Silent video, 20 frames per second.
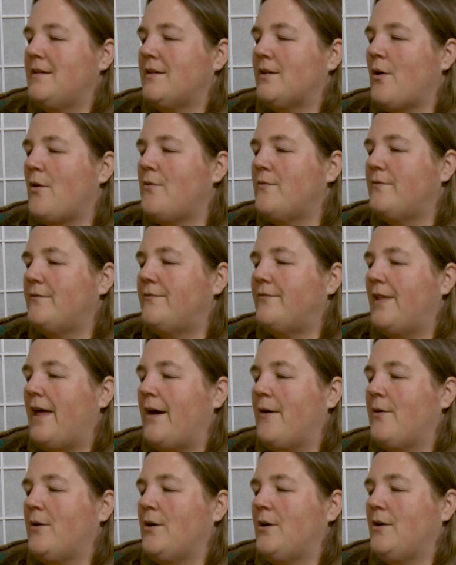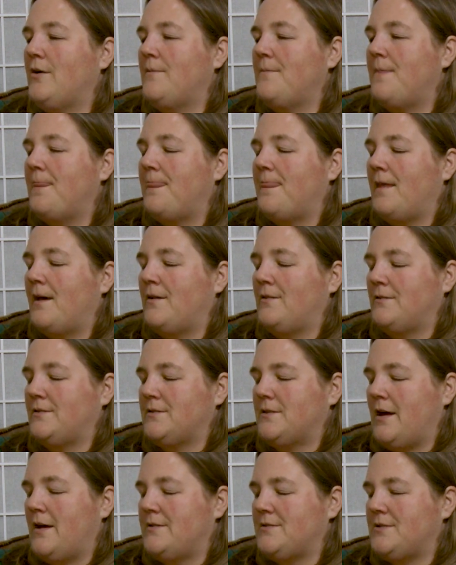Coneflower,
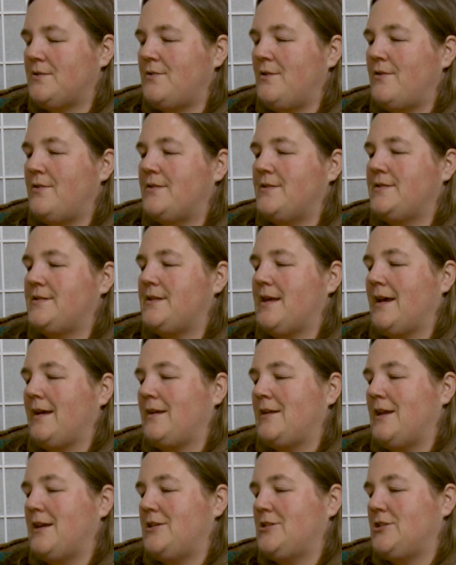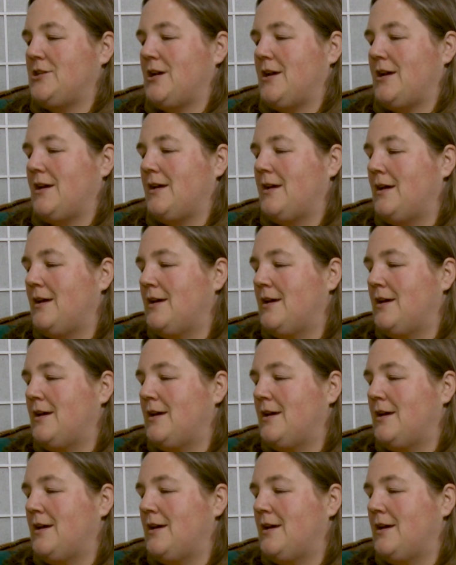also known as echinacea,